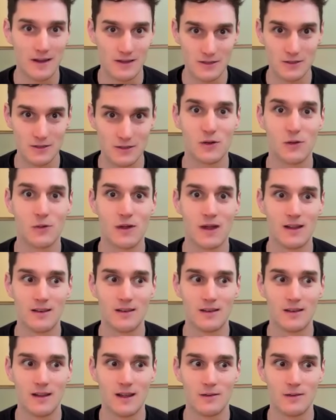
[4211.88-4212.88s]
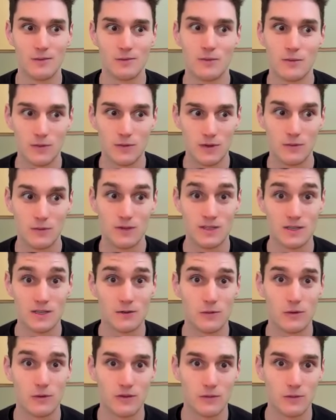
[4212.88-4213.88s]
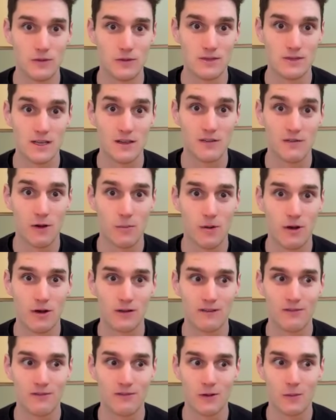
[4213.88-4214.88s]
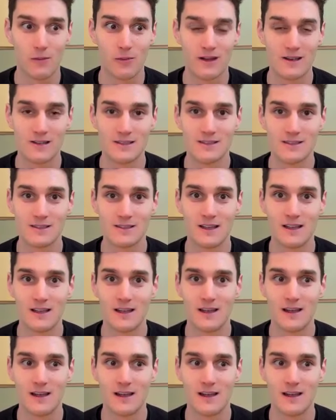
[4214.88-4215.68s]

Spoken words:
ISO, and we deal with CFR Part 11 compliance.